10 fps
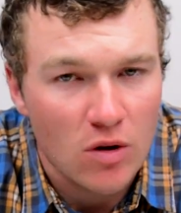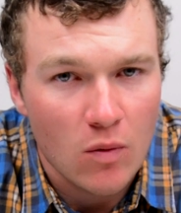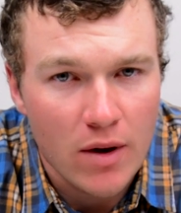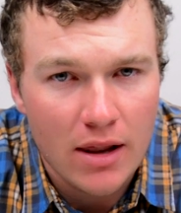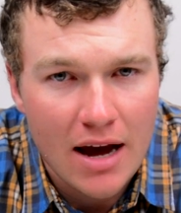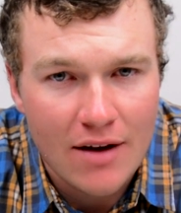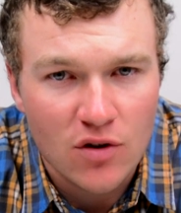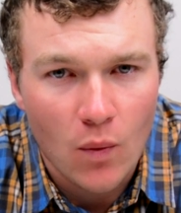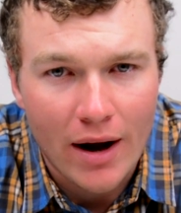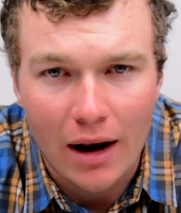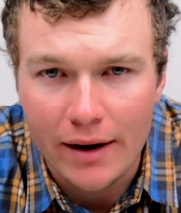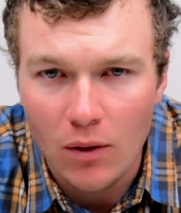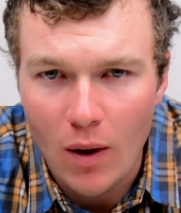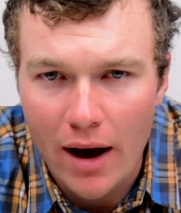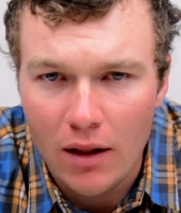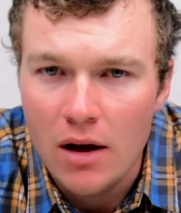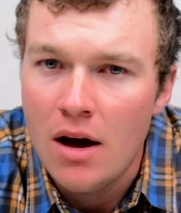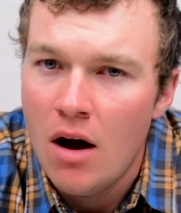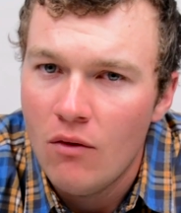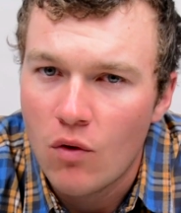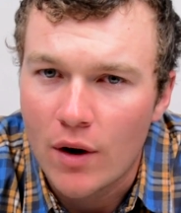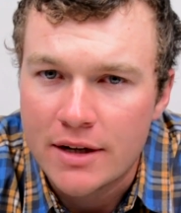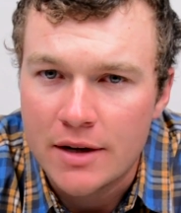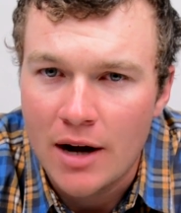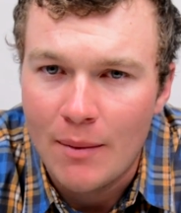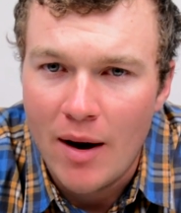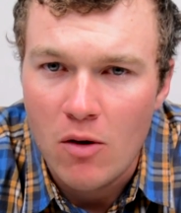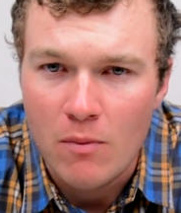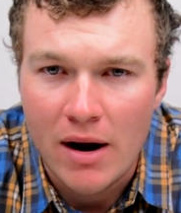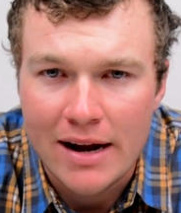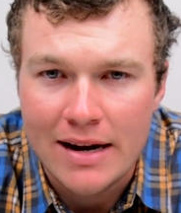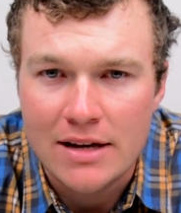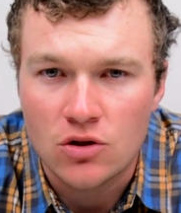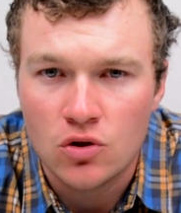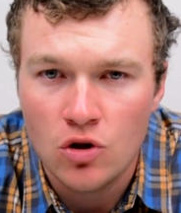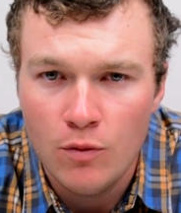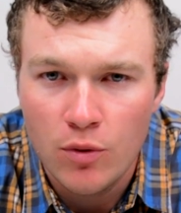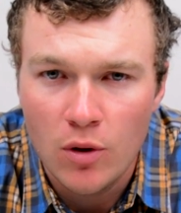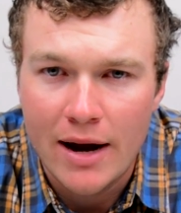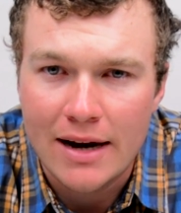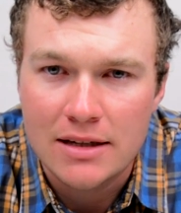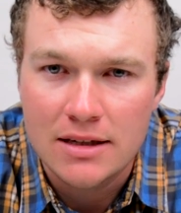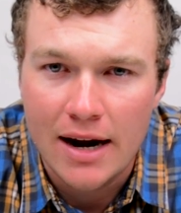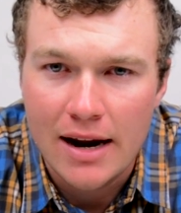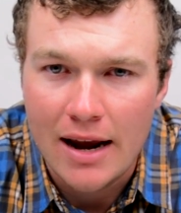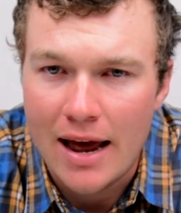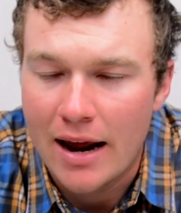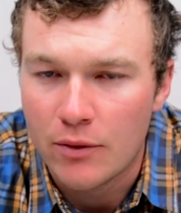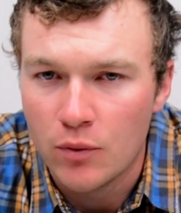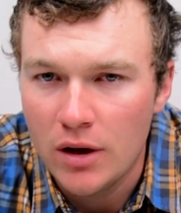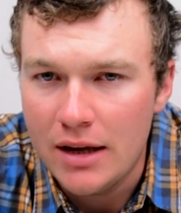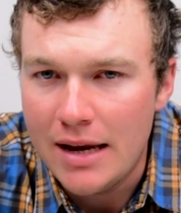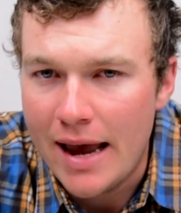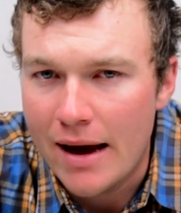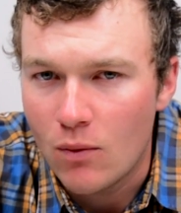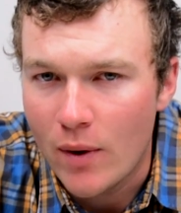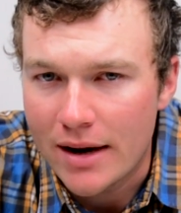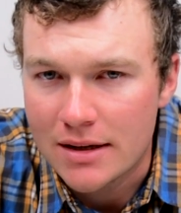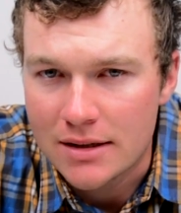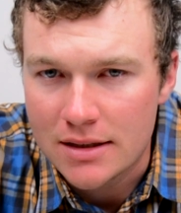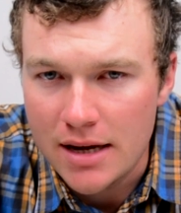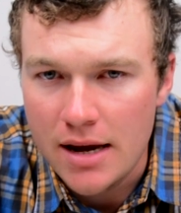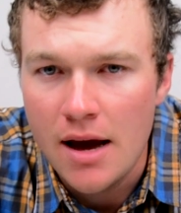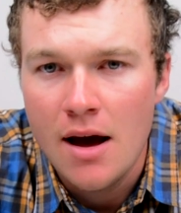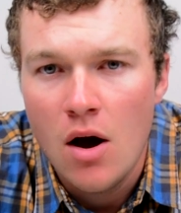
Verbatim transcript: So we will have to wait a little while for it to come out, but it is super exciting and I really can't wait to see